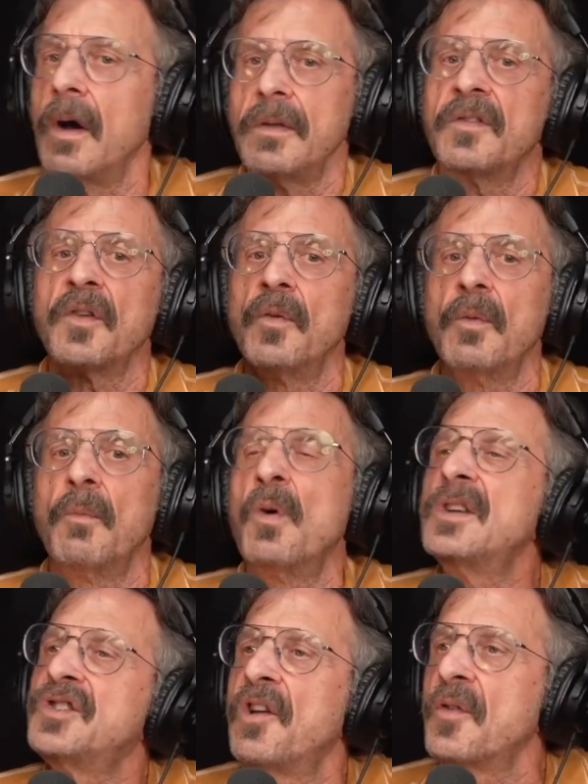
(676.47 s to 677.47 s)
so
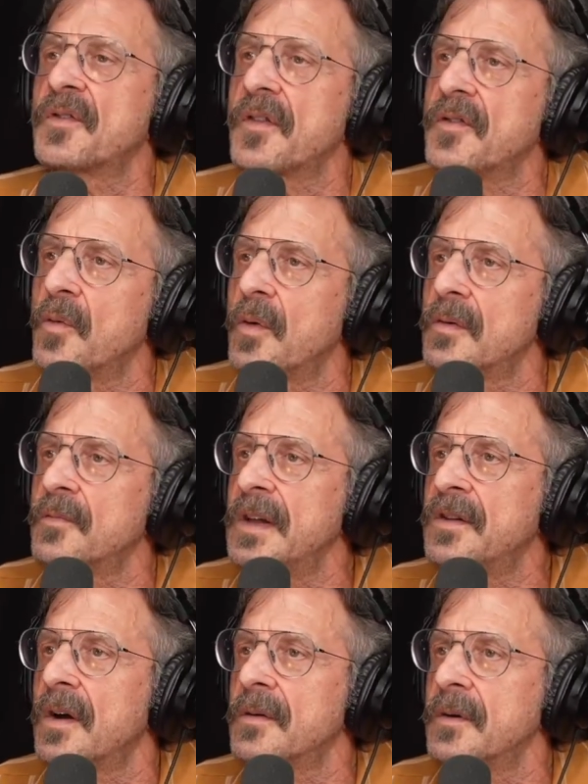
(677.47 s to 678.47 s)
what juice does the word
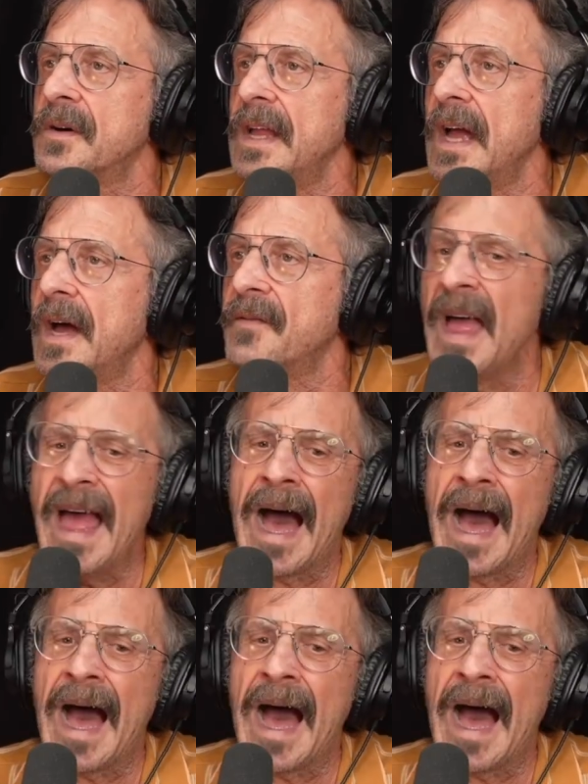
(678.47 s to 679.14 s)
retard really have?